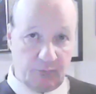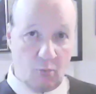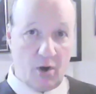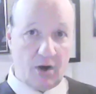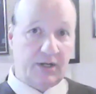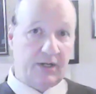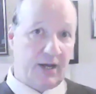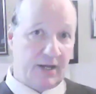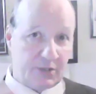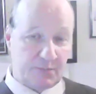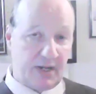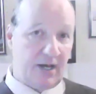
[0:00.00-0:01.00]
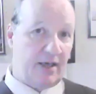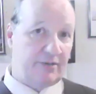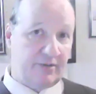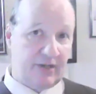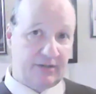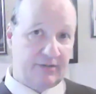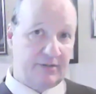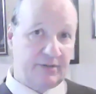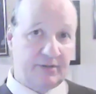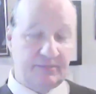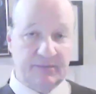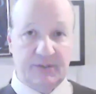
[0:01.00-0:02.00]
walk in God's path, not
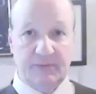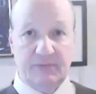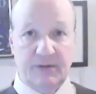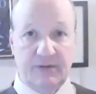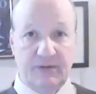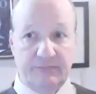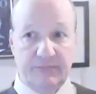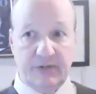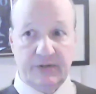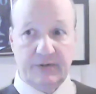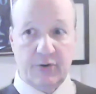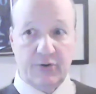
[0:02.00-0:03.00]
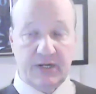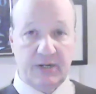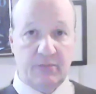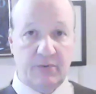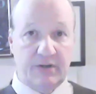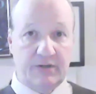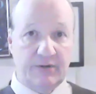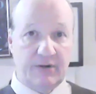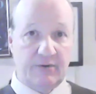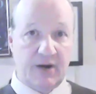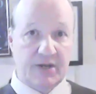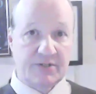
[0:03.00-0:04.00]
hurt anyone or
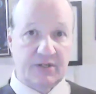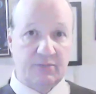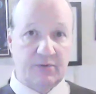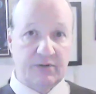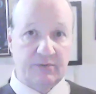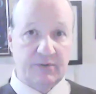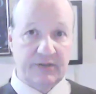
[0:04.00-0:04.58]
harass anyone or